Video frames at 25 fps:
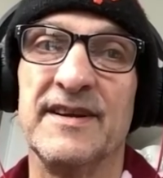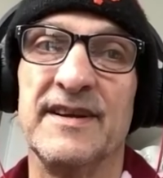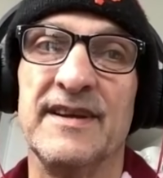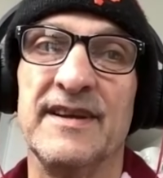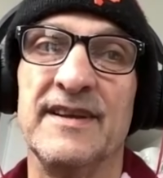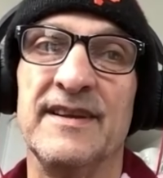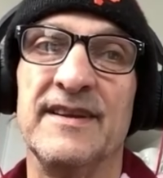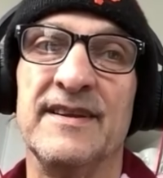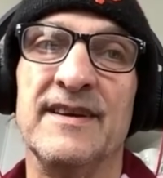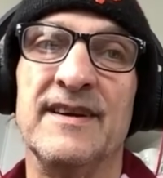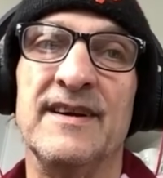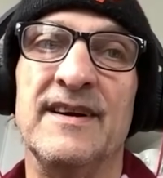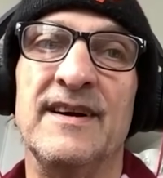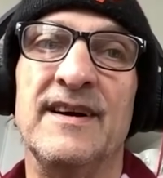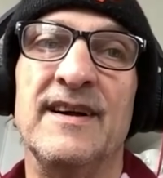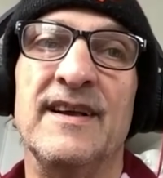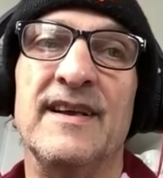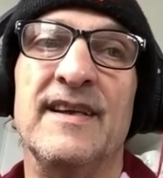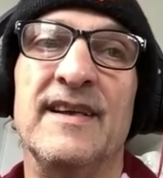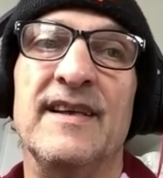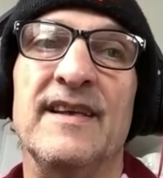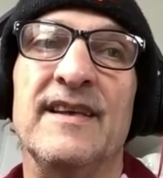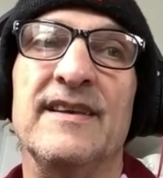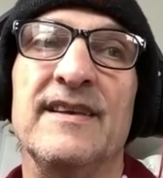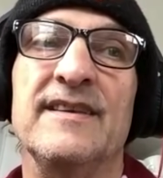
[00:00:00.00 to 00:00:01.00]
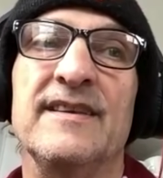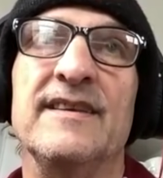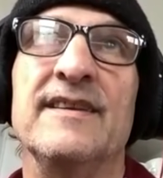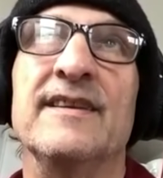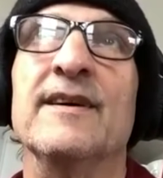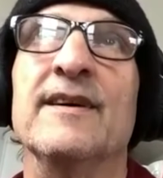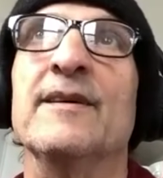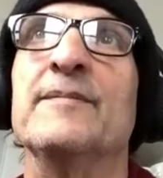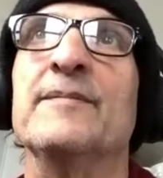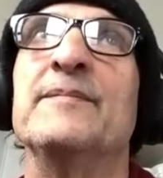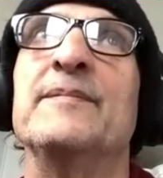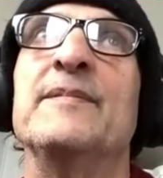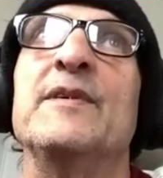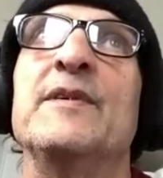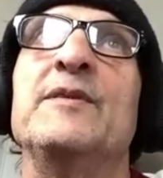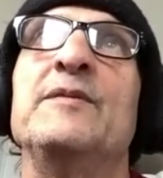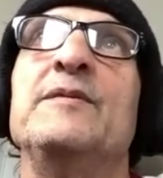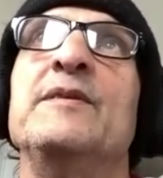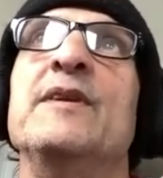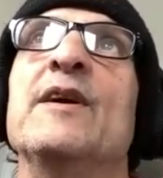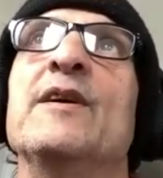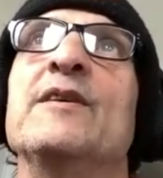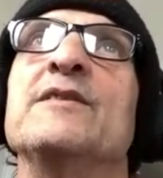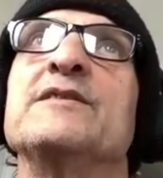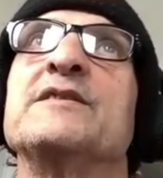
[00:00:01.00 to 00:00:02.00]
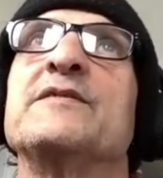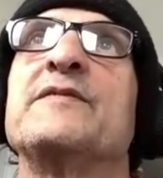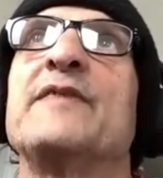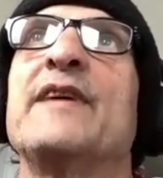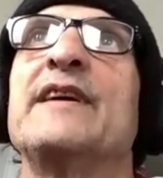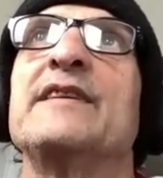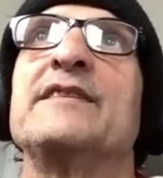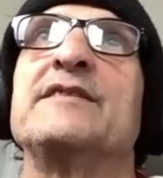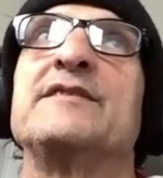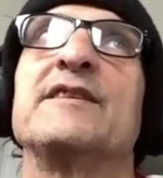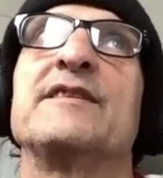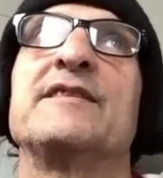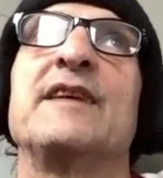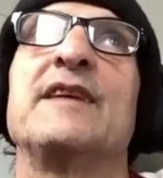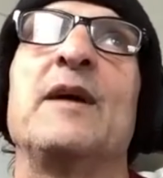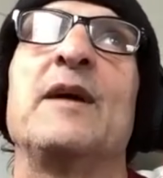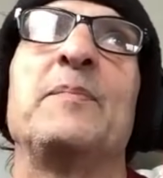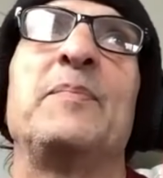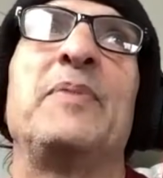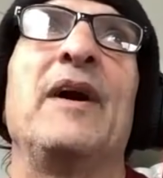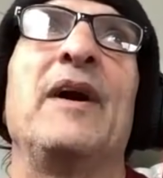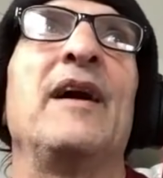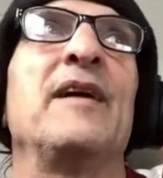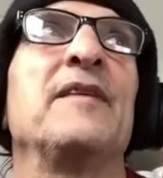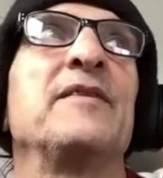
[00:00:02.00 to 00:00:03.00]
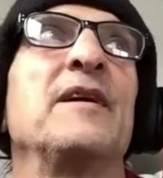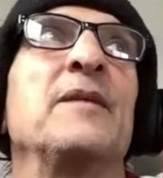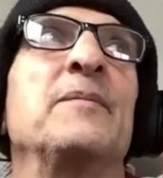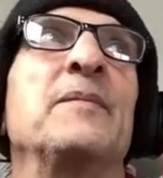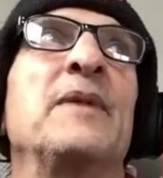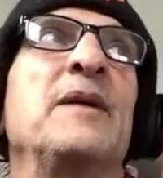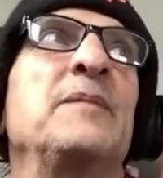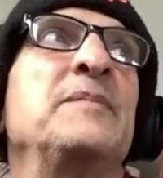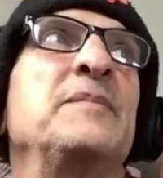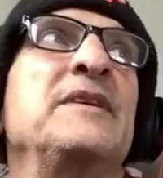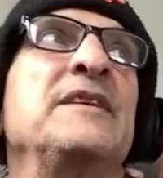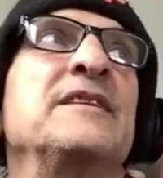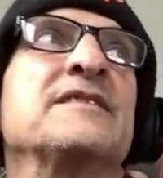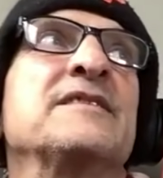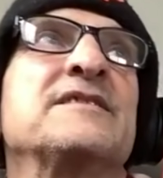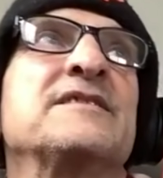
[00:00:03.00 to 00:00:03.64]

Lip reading: And who knows, if I took that path, I might be a